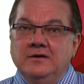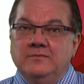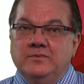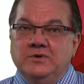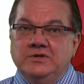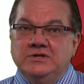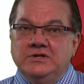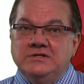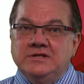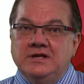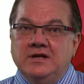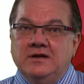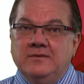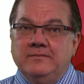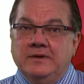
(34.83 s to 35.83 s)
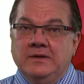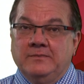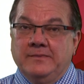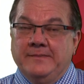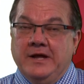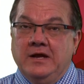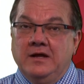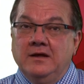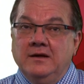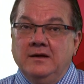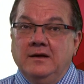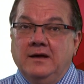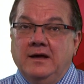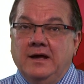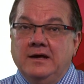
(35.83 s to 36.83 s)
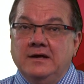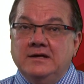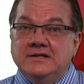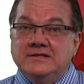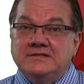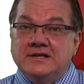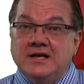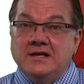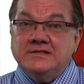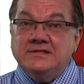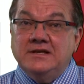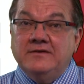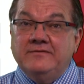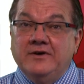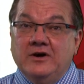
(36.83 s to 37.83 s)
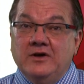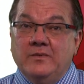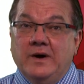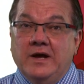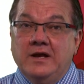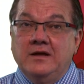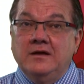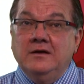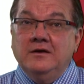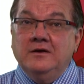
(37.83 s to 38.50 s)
producing and implementing, and in discussing evaluating,